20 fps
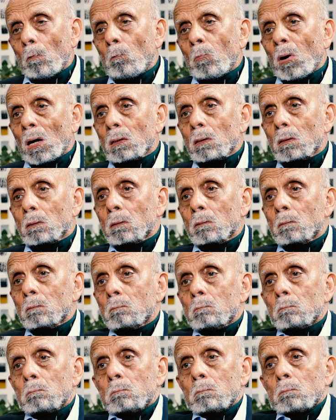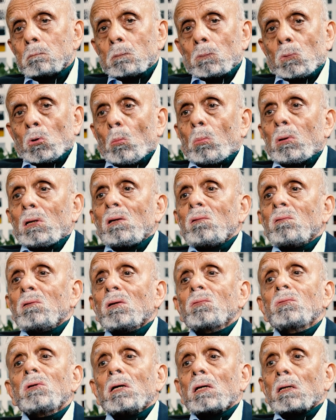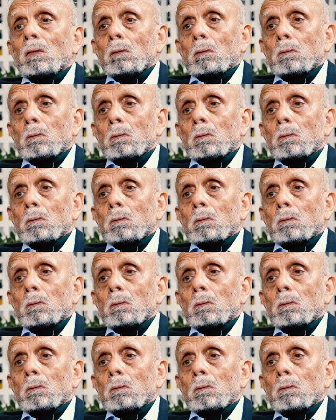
But nobody is listening.